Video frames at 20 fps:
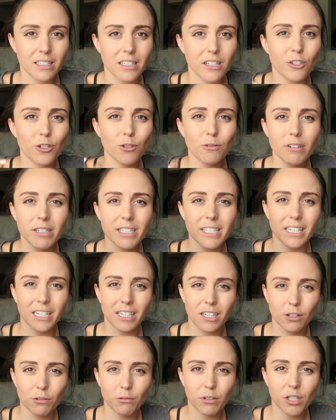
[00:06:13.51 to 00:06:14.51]
did you just
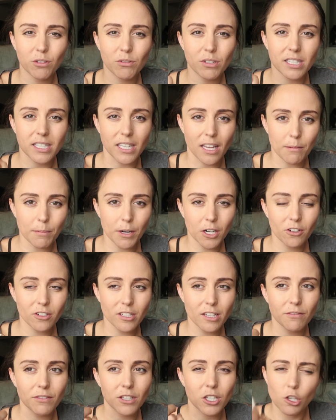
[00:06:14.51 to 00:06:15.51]
hear what you just said about
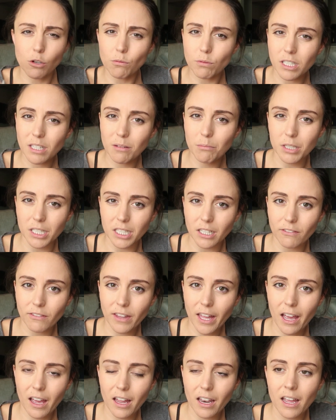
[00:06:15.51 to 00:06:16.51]
yourself? Like, do you really believe
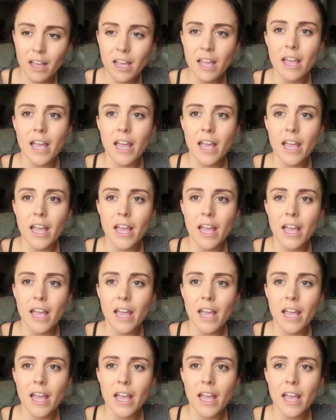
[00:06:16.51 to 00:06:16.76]
that?